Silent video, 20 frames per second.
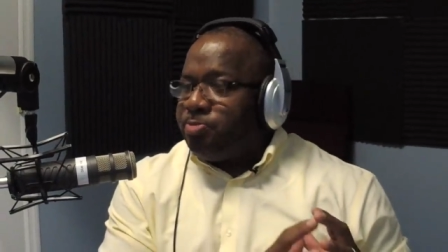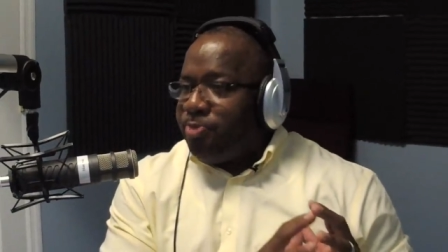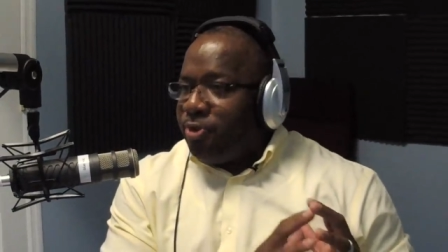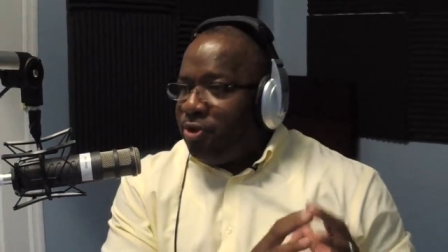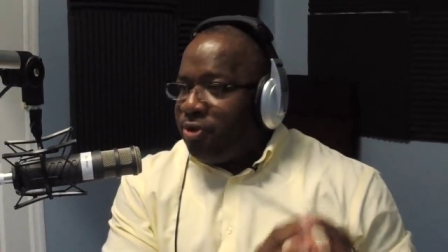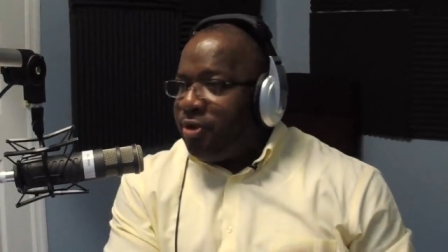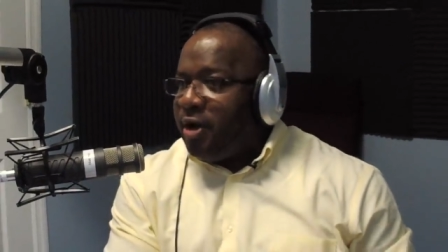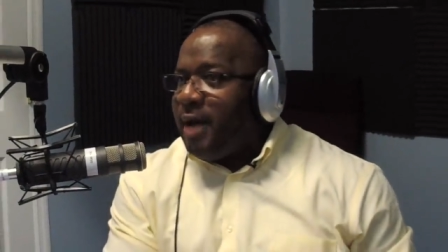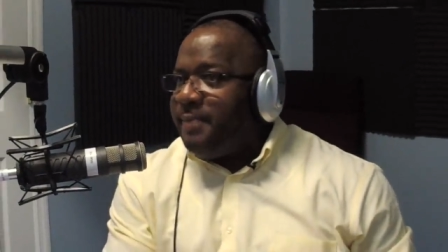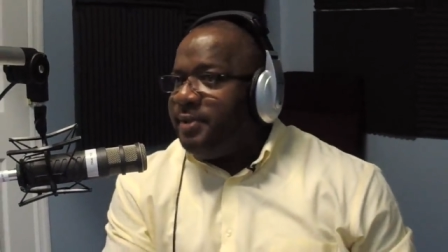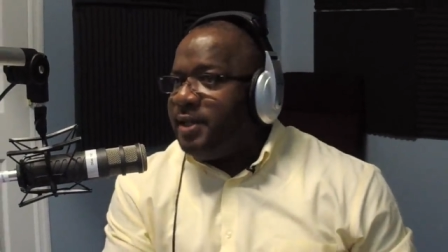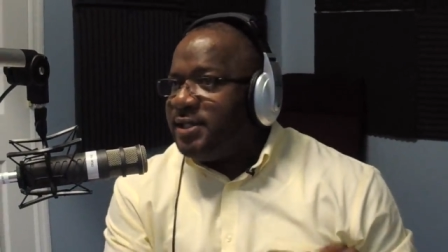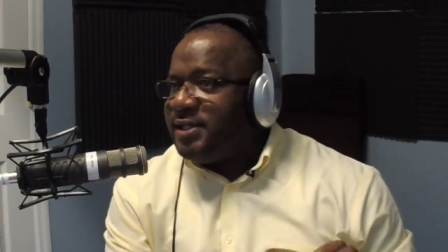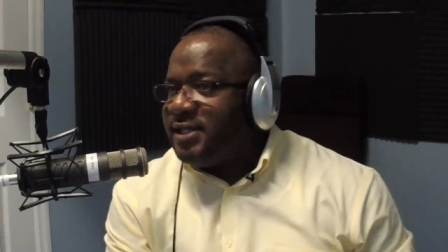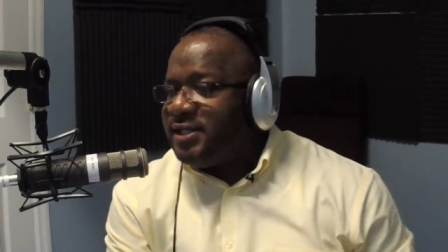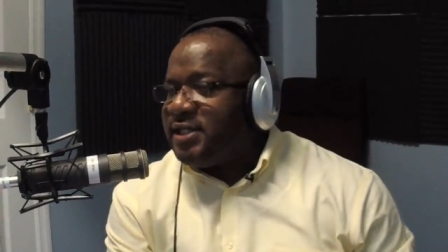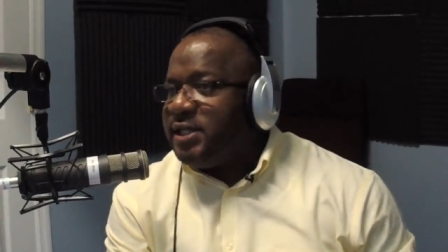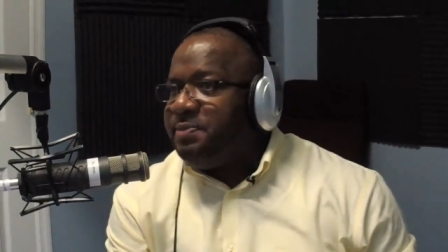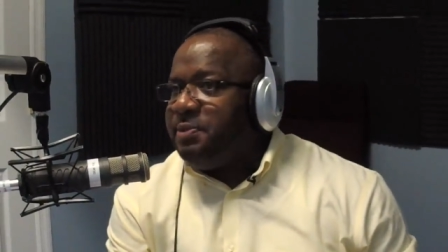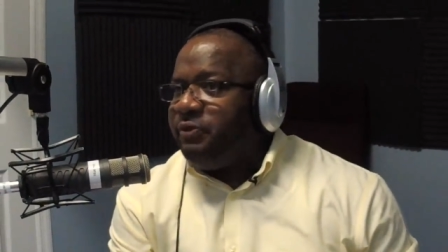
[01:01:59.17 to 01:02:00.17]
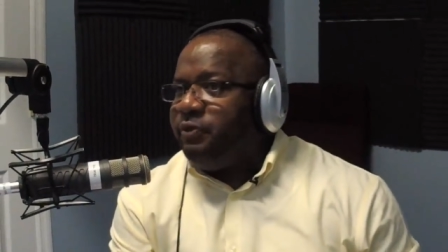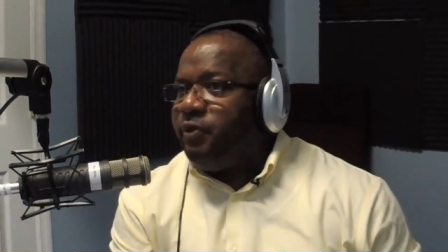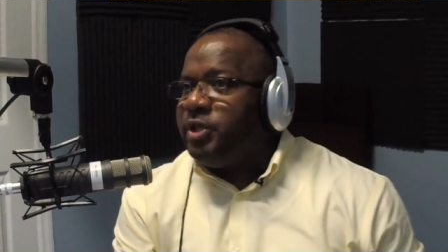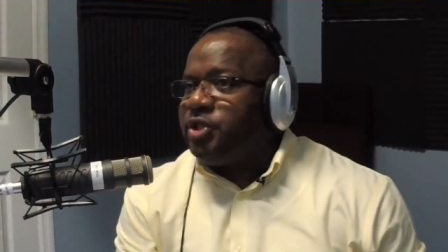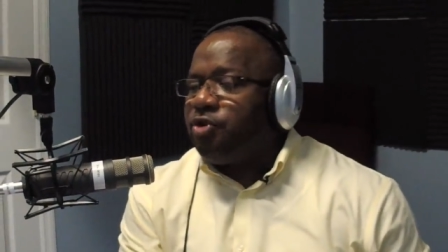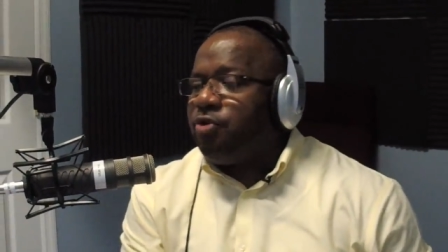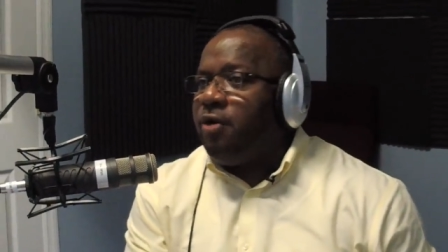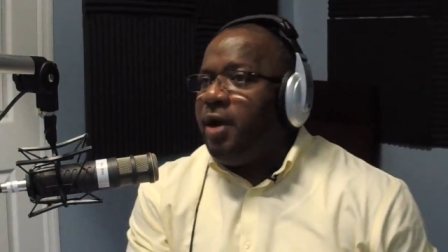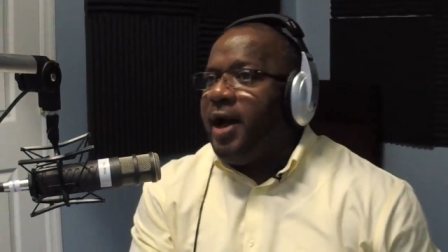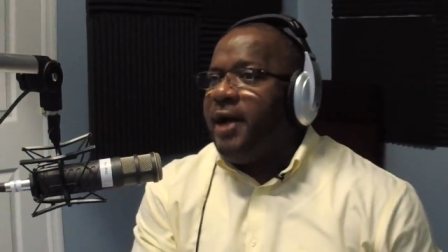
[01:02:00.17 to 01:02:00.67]
program the system of
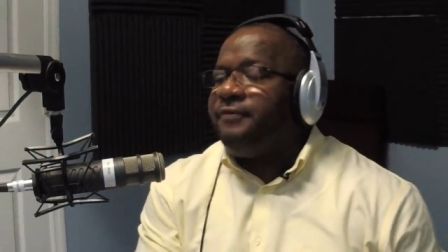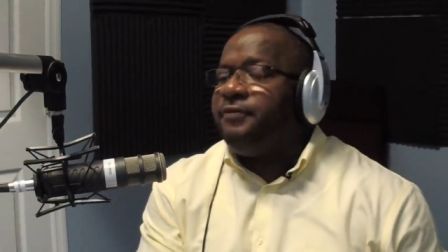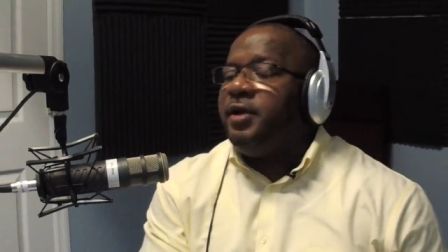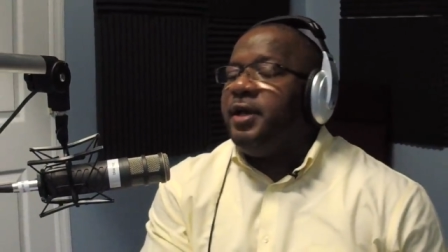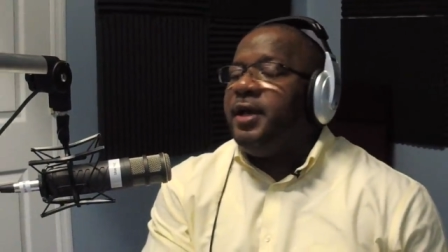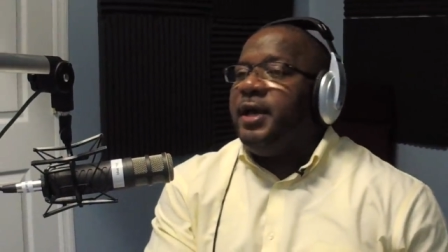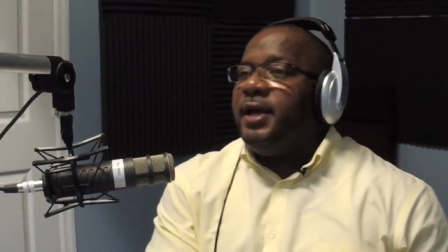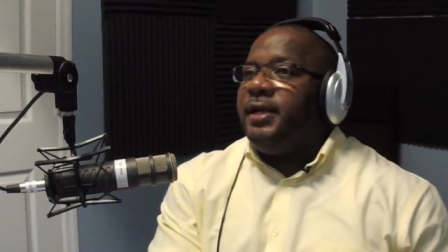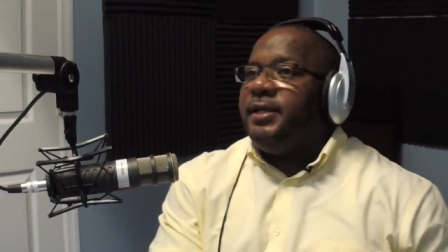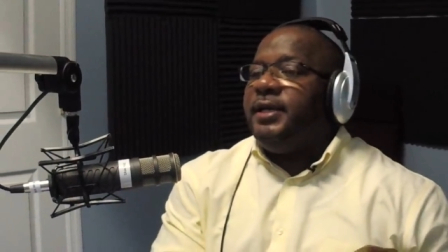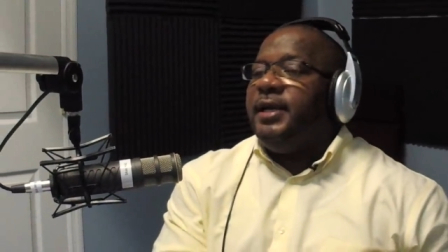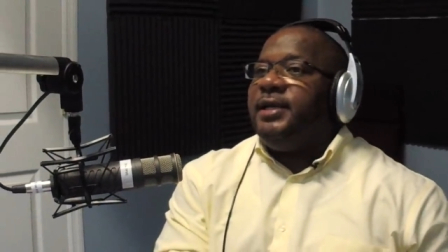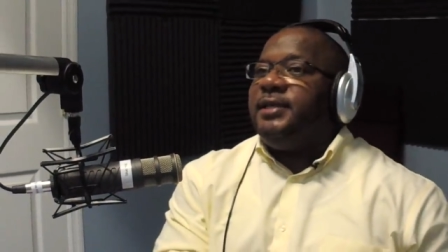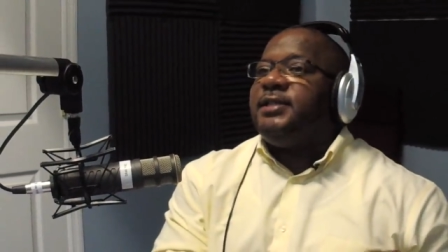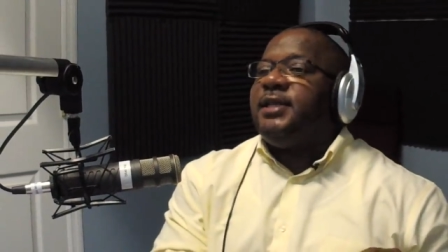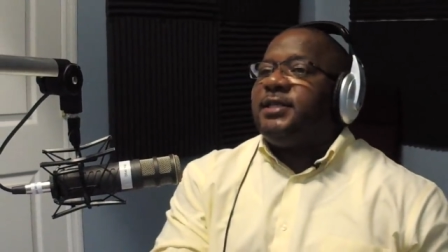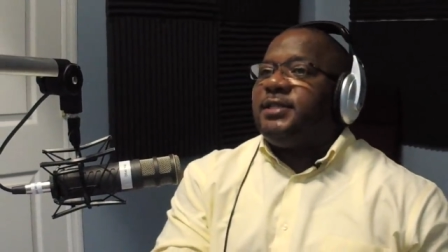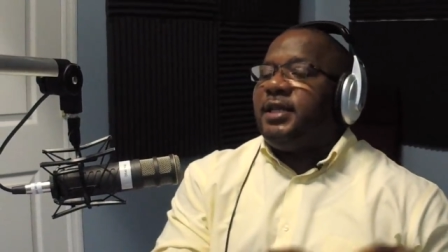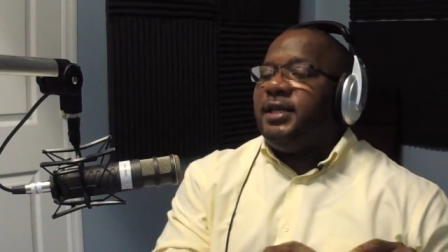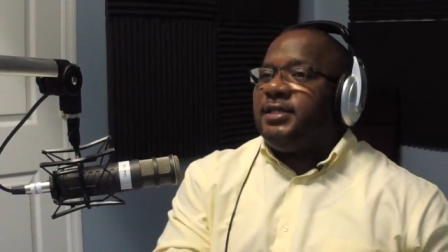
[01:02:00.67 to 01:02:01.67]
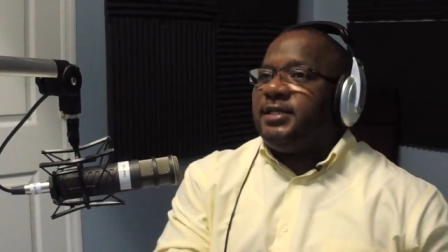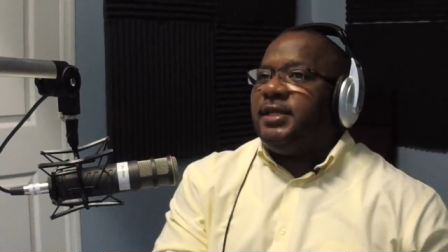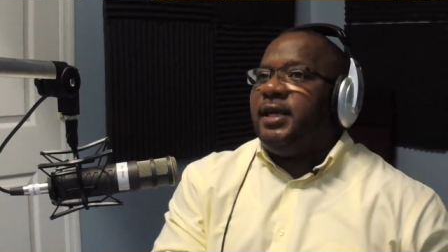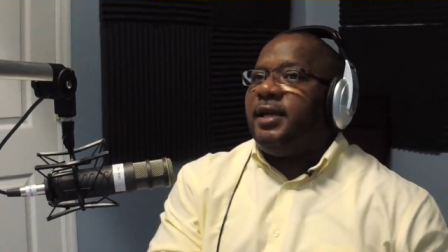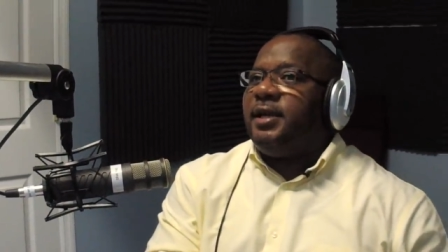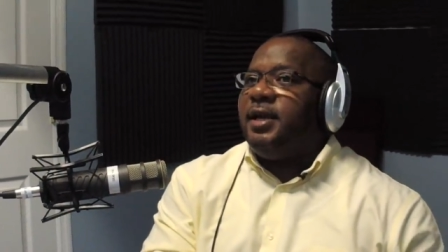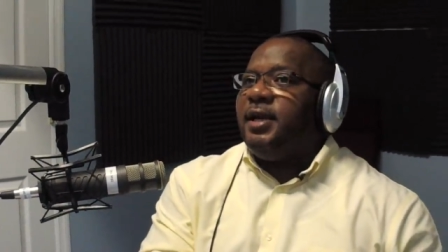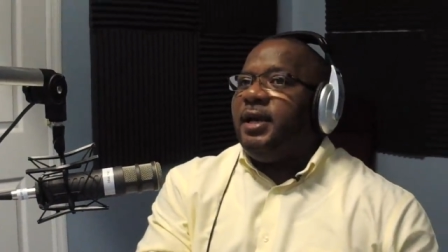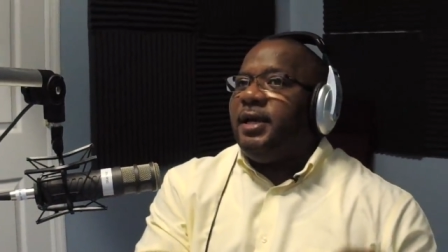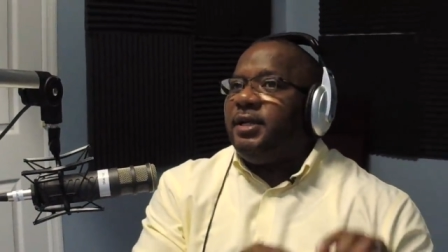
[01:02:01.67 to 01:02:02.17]
witchcraft, then he says, listen,